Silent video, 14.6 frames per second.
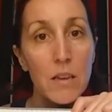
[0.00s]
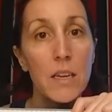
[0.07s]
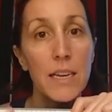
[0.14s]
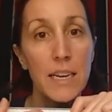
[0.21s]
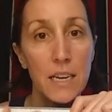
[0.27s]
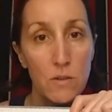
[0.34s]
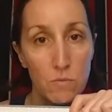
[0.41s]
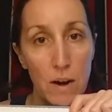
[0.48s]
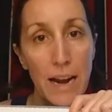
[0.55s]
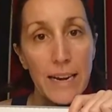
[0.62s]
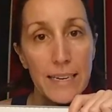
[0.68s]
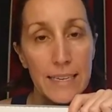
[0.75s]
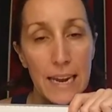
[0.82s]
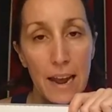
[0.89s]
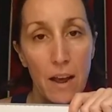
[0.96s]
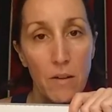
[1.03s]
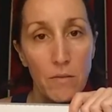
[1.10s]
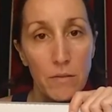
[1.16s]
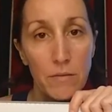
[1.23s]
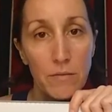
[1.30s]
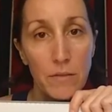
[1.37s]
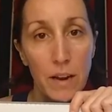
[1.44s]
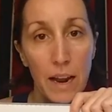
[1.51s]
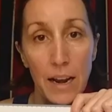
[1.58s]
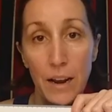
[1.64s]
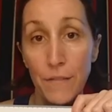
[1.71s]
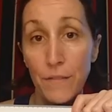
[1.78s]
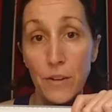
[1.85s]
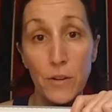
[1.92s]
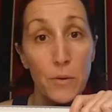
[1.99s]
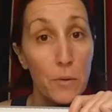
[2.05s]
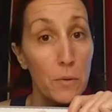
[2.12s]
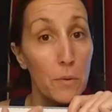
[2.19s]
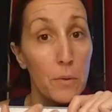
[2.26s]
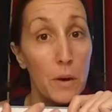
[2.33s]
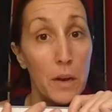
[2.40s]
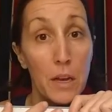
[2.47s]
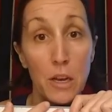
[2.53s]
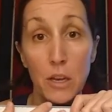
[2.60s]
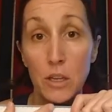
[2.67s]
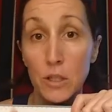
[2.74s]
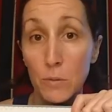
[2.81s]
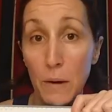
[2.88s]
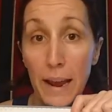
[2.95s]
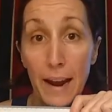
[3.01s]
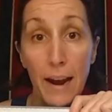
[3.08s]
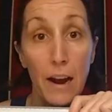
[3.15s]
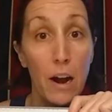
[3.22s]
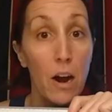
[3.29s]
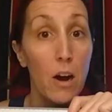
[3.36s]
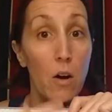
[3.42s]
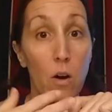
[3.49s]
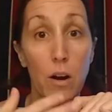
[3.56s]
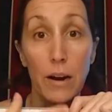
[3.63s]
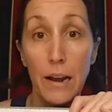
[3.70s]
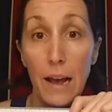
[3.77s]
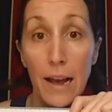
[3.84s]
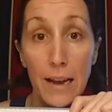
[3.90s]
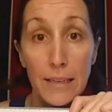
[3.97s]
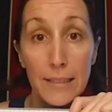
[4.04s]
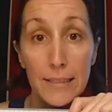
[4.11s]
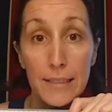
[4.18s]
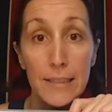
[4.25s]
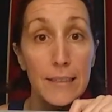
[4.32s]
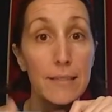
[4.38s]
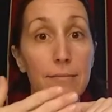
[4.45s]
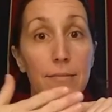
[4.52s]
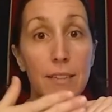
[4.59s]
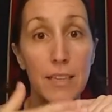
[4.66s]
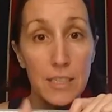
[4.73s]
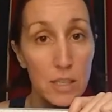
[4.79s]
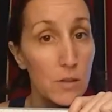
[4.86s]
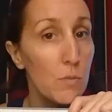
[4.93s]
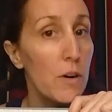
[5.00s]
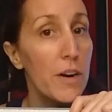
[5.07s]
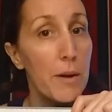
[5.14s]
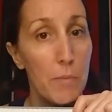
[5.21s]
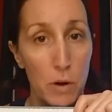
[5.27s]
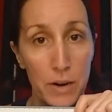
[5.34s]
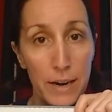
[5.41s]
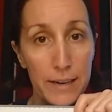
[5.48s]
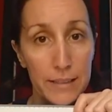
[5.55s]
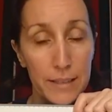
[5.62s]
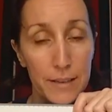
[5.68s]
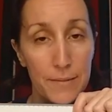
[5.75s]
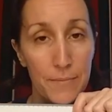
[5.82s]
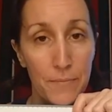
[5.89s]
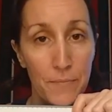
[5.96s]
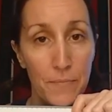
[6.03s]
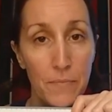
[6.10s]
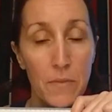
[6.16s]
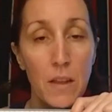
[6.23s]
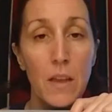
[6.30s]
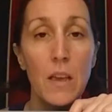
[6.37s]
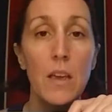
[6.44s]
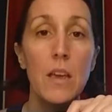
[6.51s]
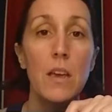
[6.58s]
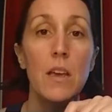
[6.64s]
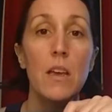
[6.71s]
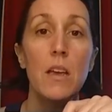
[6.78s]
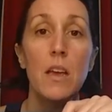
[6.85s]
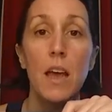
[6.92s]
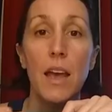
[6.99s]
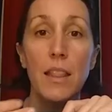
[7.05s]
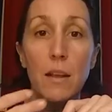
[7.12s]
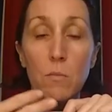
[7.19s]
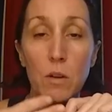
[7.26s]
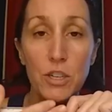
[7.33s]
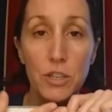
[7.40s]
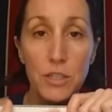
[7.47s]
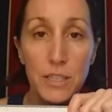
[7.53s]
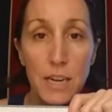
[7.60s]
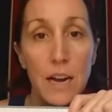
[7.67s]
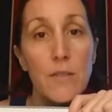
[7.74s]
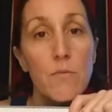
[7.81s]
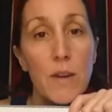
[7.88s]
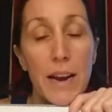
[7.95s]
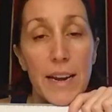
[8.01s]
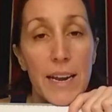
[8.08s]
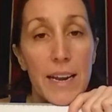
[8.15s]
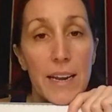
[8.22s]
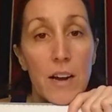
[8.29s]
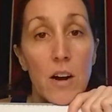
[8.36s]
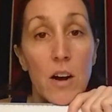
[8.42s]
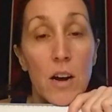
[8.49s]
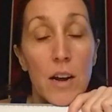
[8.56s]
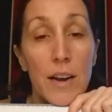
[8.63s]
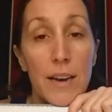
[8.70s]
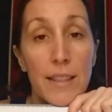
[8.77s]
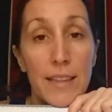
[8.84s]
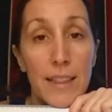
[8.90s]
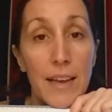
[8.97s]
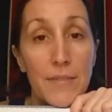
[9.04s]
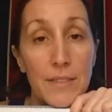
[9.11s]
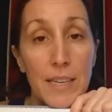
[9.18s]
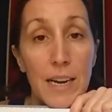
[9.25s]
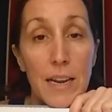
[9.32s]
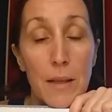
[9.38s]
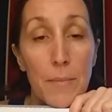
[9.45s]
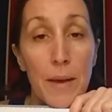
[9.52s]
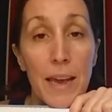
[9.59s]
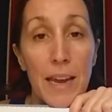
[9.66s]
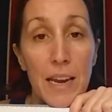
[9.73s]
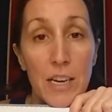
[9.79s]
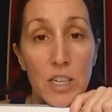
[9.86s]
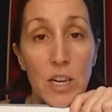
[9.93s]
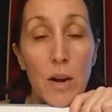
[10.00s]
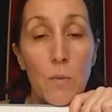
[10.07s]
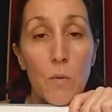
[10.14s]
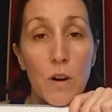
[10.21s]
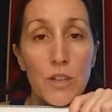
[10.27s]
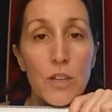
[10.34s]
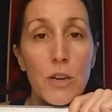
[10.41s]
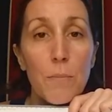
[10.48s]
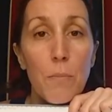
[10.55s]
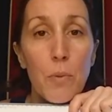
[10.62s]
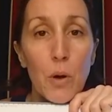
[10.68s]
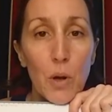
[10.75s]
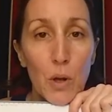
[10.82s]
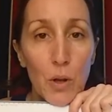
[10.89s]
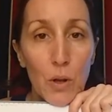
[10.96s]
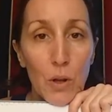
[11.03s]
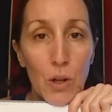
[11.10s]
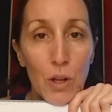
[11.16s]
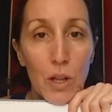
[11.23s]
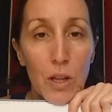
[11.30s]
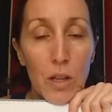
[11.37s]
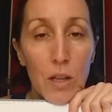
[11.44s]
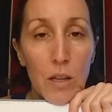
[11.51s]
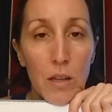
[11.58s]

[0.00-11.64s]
you need to write it down. And if you swear or cuss, this is where you put it. And then once you're done writing on the left side of the page, I want you to pull